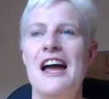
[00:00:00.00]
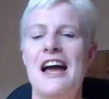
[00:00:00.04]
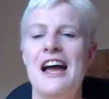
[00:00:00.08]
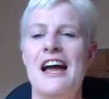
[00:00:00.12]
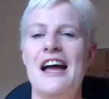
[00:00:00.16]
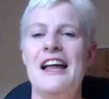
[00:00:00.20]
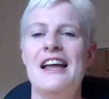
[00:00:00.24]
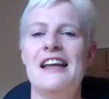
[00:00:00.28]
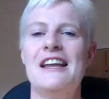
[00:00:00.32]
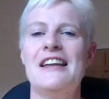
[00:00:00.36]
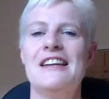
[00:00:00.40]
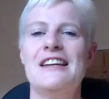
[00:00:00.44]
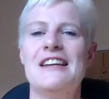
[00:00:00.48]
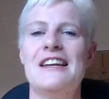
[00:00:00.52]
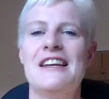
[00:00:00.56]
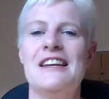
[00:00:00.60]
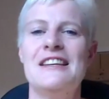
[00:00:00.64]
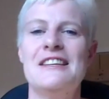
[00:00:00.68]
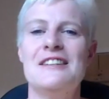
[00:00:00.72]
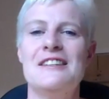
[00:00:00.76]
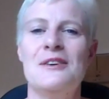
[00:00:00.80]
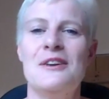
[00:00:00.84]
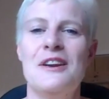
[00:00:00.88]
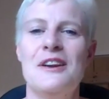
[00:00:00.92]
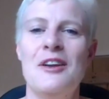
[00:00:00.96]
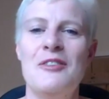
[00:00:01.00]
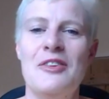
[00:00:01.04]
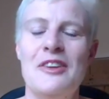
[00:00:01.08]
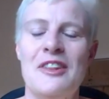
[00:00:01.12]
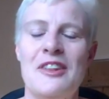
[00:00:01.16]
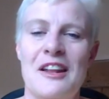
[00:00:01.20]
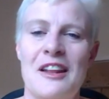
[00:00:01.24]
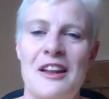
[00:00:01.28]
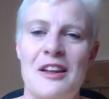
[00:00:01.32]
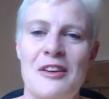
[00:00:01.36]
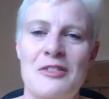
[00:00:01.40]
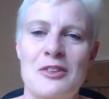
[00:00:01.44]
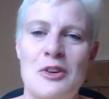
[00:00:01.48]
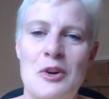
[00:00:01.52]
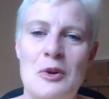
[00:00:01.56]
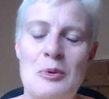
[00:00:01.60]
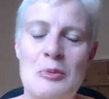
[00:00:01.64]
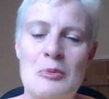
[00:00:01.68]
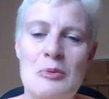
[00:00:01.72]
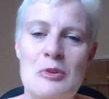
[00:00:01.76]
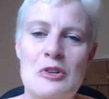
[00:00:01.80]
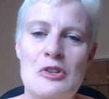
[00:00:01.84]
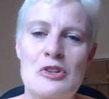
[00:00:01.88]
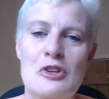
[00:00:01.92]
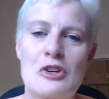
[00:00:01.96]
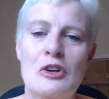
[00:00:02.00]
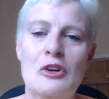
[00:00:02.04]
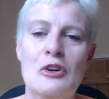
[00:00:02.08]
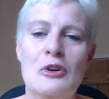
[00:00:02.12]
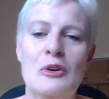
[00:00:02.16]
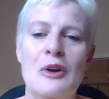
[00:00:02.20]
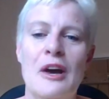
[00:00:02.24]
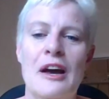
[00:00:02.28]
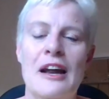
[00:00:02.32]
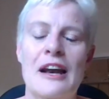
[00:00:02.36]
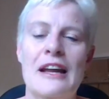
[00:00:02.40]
and he's doing everything that I've told him to do.